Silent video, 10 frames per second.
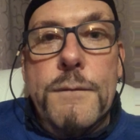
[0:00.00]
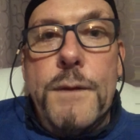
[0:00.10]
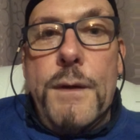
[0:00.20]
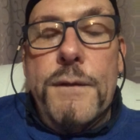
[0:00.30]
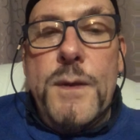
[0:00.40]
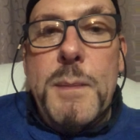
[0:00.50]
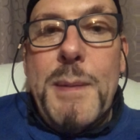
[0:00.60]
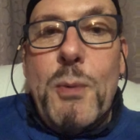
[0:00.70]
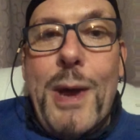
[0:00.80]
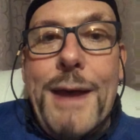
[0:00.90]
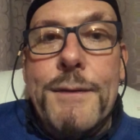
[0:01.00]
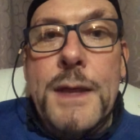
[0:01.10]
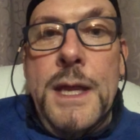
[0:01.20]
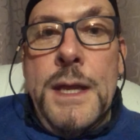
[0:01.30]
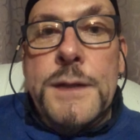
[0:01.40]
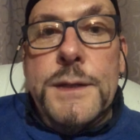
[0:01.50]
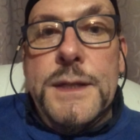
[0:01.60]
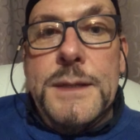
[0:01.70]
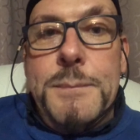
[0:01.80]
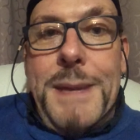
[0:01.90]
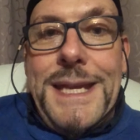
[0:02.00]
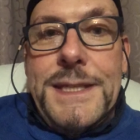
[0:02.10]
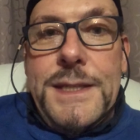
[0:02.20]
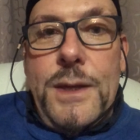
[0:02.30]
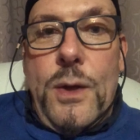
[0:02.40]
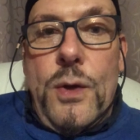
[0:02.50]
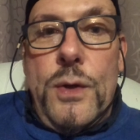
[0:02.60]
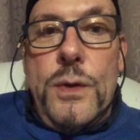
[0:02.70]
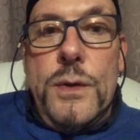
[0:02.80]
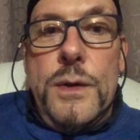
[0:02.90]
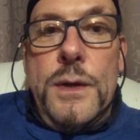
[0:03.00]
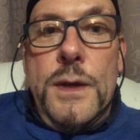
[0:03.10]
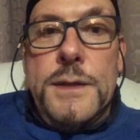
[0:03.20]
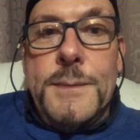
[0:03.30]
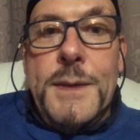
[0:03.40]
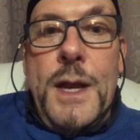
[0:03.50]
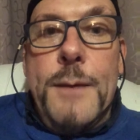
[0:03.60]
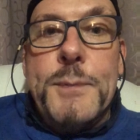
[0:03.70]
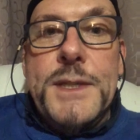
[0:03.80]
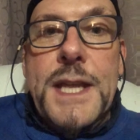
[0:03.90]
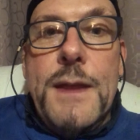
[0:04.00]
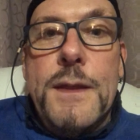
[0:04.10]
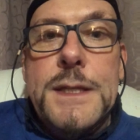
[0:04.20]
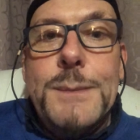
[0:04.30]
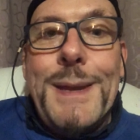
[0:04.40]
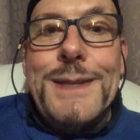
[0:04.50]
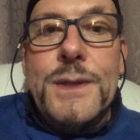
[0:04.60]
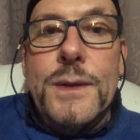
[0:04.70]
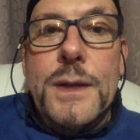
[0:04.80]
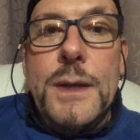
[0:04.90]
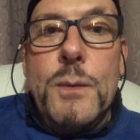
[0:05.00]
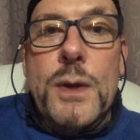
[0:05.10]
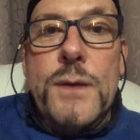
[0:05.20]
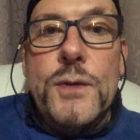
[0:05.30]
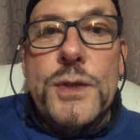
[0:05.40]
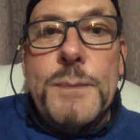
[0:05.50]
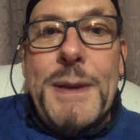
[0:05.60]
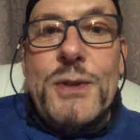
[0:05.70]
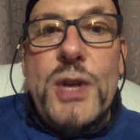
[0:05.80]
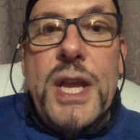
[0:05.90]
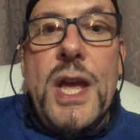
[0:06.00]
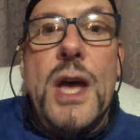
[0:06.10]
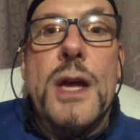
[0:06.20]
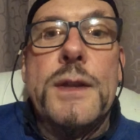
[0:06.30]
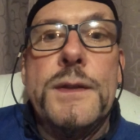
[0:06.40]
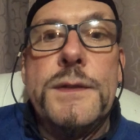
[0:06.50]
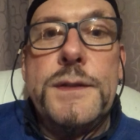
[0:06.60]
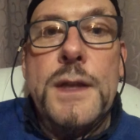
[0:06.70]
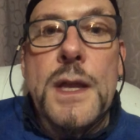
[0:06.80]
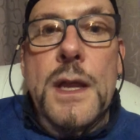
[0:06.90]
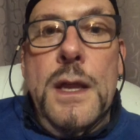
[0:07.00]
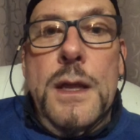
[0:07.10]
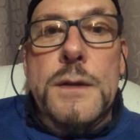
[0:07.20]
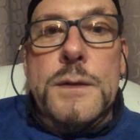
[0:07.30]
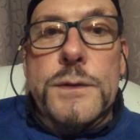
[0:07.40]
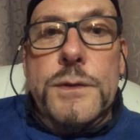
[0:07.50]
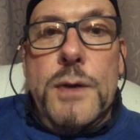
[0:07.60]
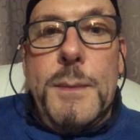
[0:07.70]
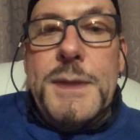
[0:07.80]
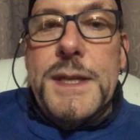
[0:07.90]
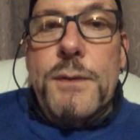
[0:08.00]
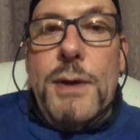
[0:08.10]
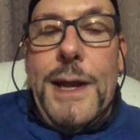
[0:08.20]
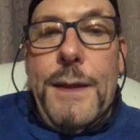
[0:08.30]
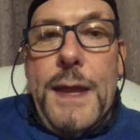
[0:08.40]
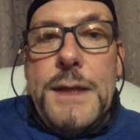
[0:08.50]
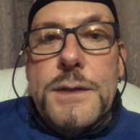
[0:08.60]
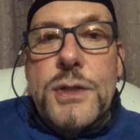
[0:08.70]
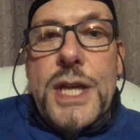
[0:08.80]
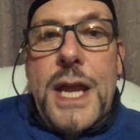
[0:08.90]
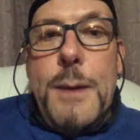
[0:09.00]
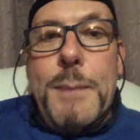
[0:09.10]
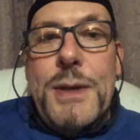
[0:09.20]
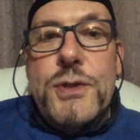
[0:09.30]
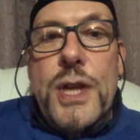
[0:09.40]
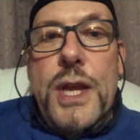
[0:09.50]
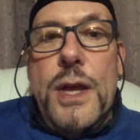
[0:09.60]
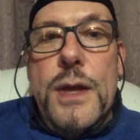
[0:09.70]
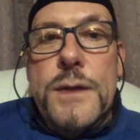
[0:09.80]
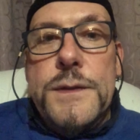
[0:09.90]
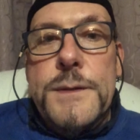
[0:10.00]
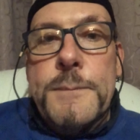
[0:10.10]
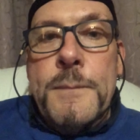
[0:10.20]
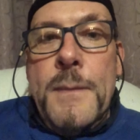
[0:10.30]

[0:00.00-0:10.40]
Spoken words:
Very few people have. So this isn't based on something that I've put together. This is based on the work of Dr. Patrick Carnes. He's got some great material out there, so check out Patrick Carnes.